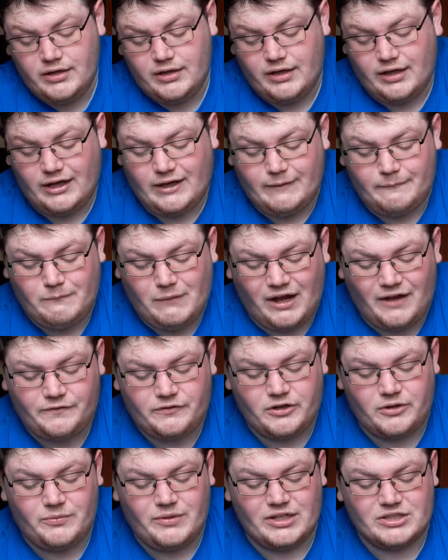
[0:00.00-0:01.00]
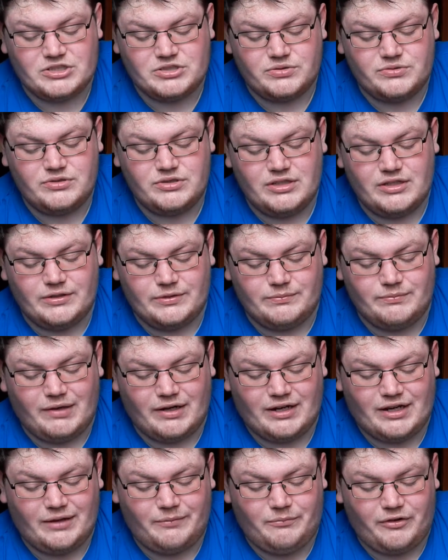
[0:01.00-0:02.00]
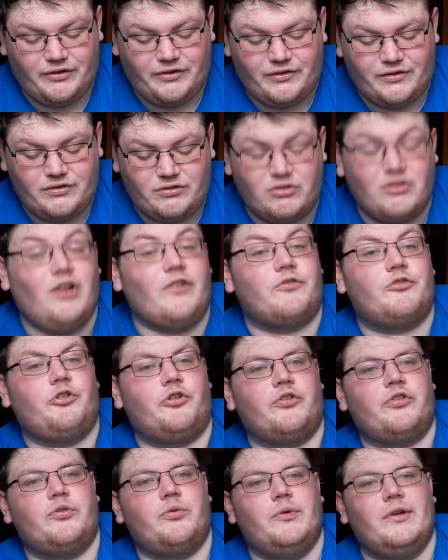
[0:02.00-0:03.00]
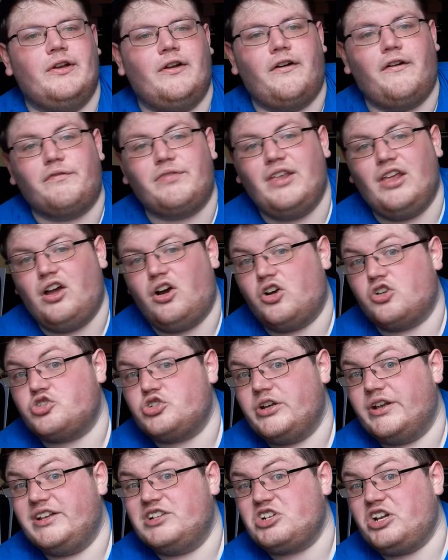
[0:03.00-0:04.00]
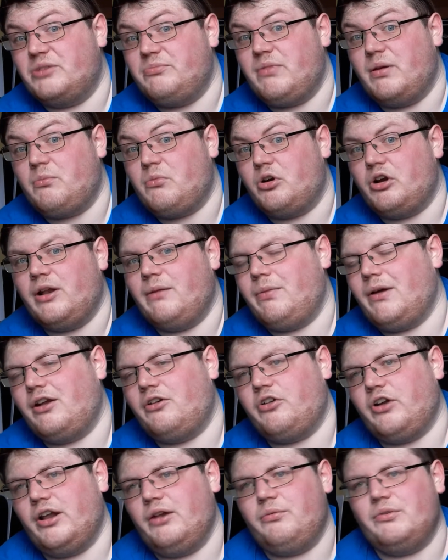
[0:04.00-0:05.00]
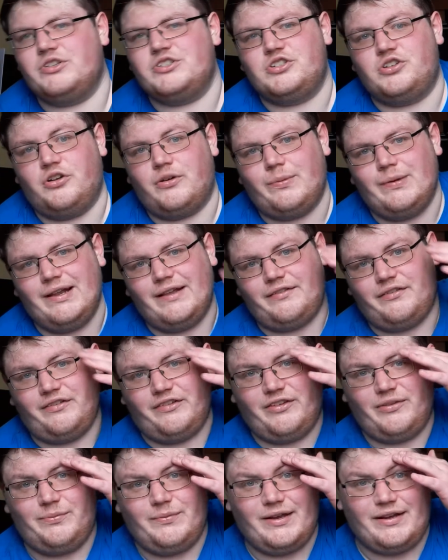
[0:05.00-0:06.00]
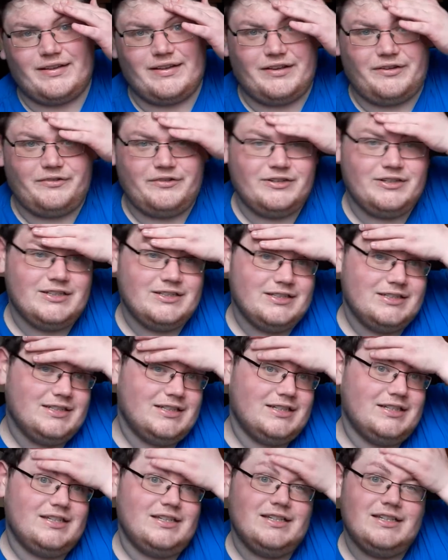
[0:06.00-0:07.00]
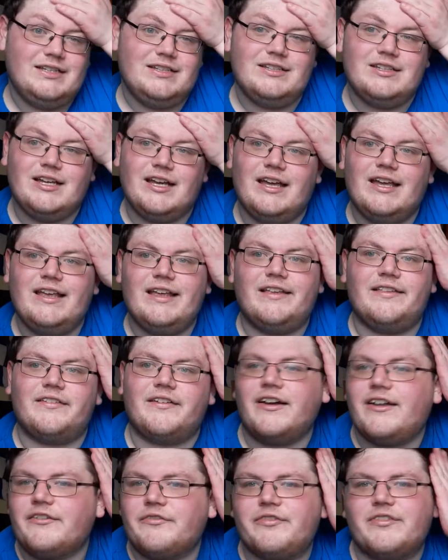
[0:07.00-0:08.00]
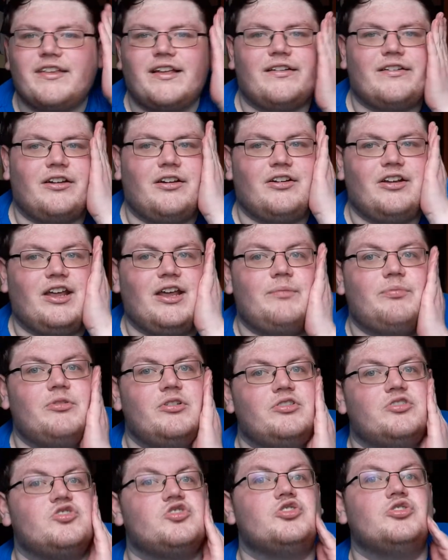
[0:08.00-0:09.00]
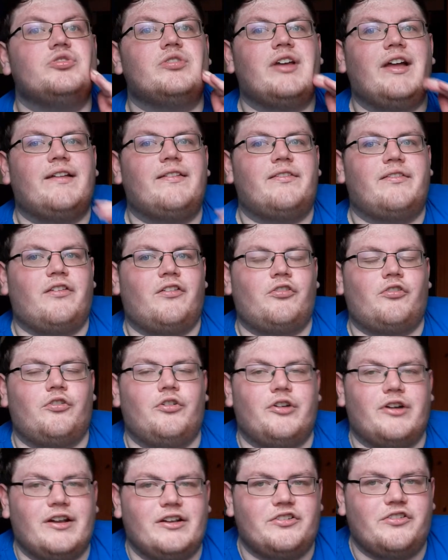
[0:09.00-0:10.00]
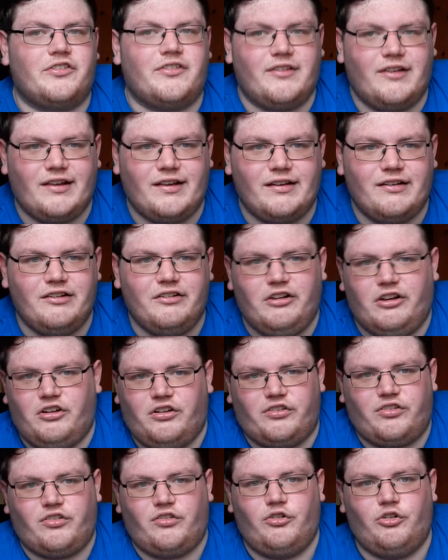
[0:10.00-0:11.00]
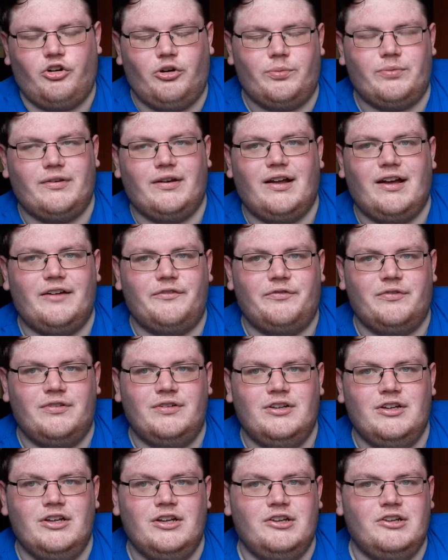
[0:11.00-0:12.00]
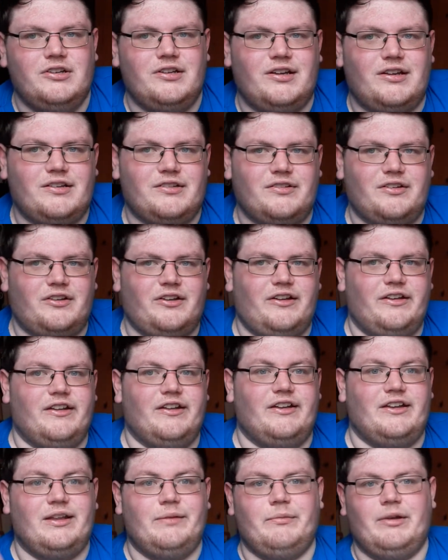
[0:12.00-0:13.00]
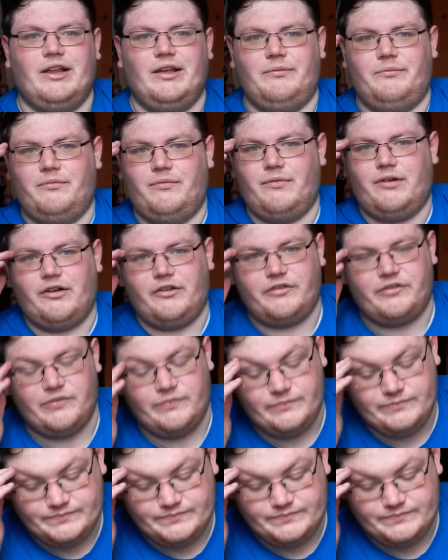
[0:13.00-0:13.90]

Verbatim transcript: Um, after the match, uh, Madcap Moss, of course, the winner of the Andre the Giant Memorial Battle Royal, which took place on SmackDown. Uh, he's kind of standing on the apron. Drew gets the sword and just like literally cuts the ropes in half to kind of intimidate Moss.